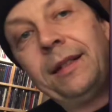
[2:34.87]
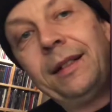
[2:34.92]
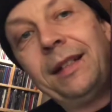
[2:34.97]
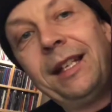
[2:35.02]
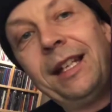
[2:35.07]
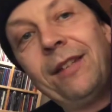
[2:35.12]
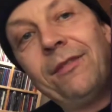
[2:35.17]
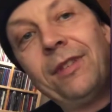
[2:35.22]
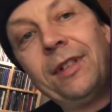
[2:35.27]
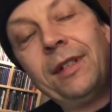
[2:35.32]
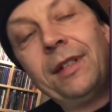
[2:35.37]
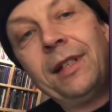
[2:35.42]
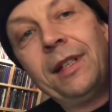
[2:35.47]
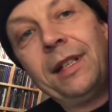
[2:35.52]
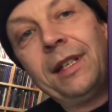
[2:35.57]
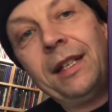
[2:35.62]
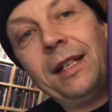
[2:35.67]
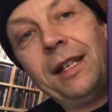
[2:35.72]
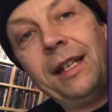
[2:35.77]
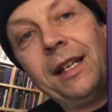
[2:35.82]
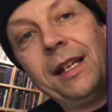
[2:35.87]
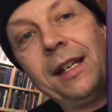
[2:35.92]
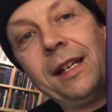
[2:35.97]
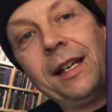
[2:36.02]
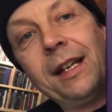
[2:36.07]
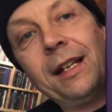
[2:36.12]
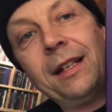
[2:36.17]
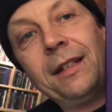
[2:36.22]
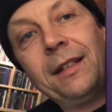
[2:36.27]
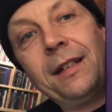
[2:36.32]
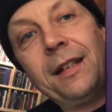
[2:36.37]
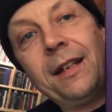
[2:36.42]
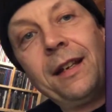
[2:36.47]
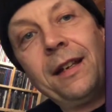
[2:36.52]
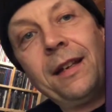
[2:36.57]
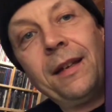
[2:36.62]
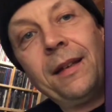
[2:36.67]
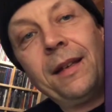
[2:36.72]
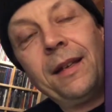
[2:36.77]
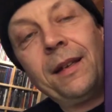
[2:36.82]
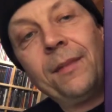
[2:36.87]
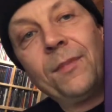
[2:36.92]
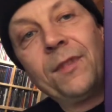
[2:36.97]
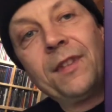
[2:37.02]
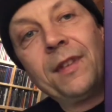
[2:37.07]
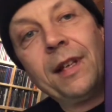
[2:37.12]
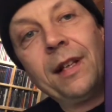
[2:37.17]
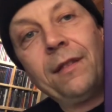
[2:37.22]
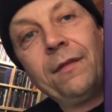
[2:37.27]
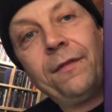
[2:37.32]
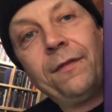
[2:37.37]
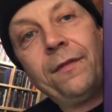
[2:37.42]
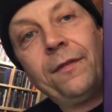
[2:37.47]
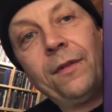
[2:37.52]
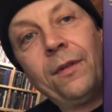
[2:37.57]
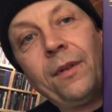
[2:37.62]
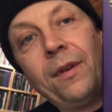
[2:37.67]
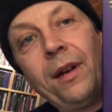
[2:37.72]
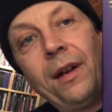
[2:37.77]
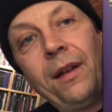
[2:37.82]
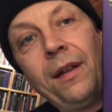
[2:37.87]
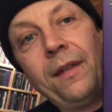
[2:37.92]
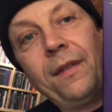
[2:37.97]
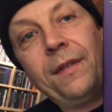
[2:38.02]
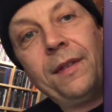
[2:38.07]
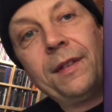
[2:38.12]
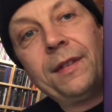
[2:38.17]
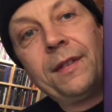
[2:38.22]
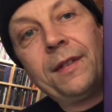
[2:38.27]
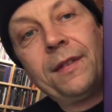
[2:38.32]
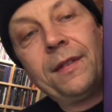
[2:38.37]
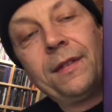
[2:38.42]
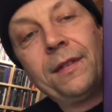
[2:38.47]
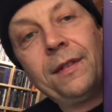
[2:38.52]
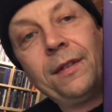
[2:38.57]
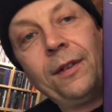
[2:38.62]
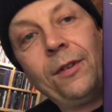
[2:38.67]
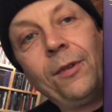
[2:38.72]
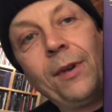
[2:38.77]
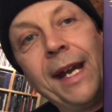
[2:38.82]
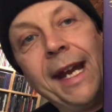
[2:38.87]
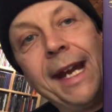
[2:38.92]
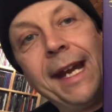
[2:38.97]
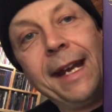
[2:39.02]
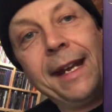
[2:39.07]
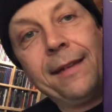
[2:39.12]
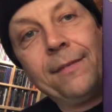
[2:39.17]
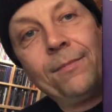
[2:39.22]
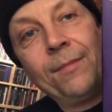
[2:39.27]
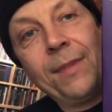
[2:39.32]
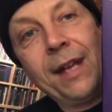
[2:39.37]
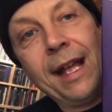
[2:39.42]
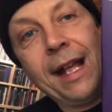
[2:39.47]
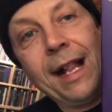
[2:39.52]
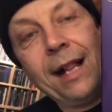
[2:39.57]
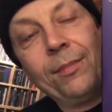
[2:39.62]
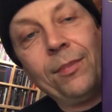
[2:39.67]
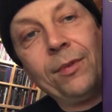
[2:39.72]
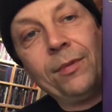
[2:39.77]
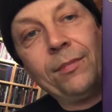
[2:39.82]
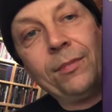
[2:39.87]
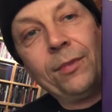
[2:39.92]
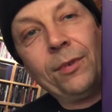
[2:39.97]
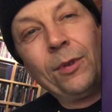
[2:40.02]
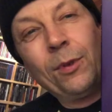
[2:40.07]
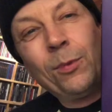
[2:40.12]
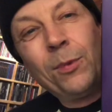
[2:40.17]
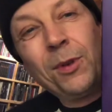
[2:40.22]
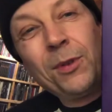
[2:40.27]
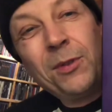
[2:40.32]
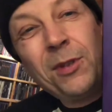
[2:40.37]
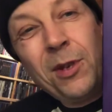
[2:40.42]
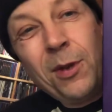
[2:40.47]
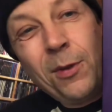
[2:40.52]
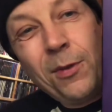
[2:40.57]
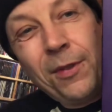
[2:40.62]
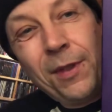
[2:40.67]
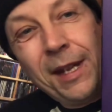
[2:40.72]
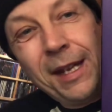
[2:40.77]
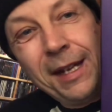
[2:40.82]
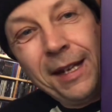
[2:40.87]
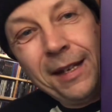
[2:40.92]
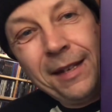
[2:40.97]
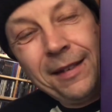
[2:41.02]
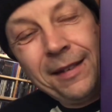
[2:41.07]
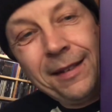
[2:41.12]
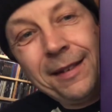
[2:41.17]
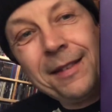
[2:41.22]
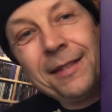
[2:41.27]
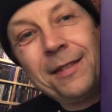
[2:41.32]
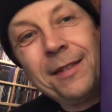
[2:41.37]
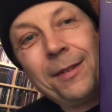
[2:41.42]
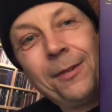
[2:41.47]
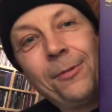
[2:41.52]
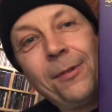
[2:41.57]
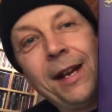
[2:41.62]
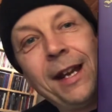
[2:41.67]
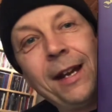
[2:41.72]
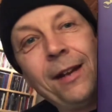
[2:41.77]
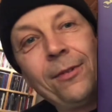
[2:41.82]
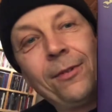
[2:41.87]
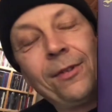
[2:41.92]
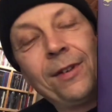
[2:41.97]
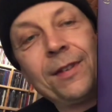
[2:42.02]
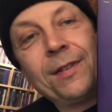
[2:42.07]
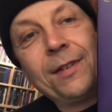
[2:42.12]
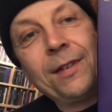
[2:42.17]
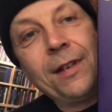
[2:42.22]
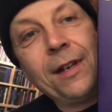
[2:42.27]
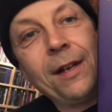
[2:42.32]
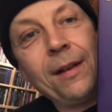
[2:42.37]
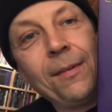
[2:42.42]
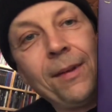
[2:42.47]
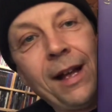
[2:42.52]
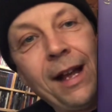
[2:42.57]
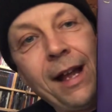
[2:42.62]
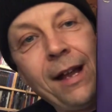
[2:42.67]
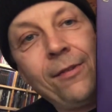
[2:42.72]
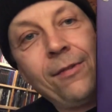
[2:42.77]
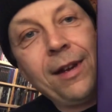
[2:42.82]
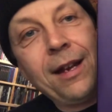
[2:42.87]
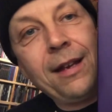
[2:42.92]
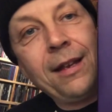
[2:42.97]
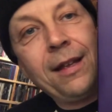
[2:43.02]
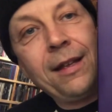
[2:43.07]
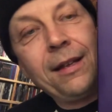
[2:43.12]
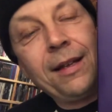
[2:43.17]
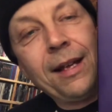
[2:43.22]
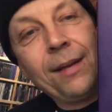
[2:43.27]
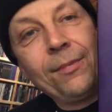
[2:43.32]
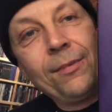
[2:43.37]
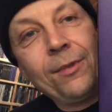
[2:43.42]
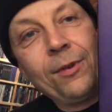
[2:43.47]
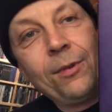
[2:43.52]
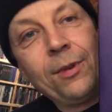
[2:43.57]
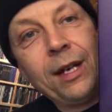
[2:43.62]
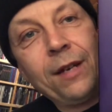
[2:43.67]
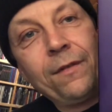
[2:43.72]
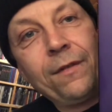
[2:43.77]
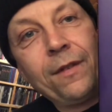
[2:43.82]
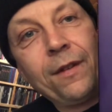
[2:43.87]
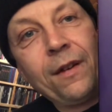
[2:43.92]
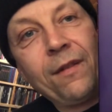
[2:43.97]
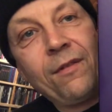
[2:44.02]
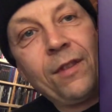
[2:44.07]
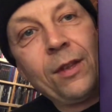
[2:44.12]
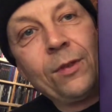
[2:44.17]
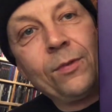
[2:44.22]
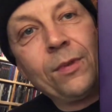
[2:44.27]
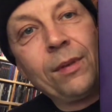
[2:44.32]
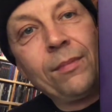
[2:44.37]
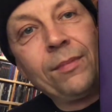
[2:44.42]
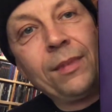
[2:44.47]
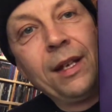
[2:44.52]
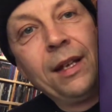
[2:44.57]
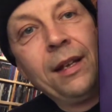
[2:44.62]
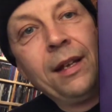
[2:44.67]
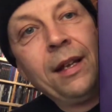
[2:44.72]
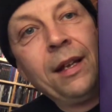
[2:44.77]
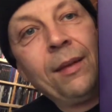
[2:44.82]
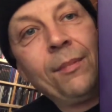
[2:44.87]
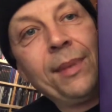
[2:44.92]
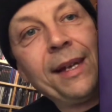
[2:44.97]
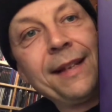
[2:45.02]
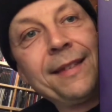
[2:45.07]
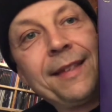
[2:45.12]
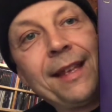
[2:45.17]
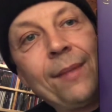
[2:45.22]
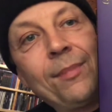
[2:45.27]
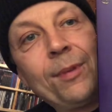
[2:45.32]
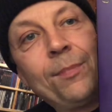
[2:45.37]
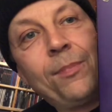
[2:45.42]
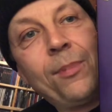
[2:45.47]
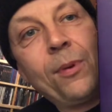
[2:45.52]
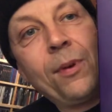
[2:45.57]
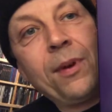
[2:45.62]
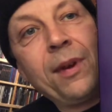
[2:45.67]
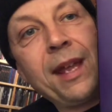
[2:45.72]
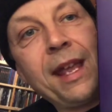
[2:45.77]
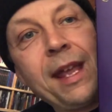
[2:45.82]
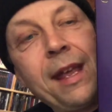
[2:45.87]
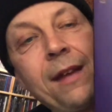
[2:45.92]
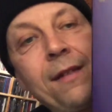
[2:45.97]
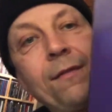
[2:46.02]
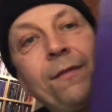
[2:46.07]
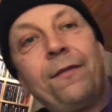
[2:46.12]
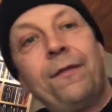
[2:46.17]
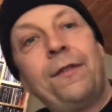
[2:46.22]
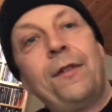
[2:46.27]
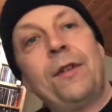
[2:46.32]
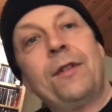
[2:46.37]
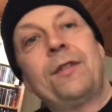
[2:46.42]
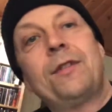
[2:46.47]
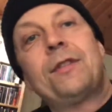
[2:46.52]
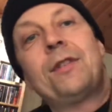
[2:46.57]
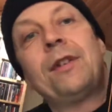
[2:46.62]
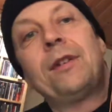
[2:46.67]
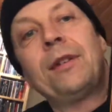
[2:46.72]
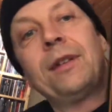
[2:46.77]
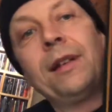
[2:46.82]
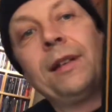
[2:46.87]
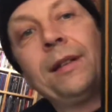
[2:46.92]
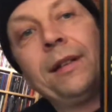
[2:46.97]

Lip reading: Even Ian Gillan did it himself for this great album. Or what do you think? Is it great or is it not? I'm quite fond of this one. Black Sabbath, Born Again, first song,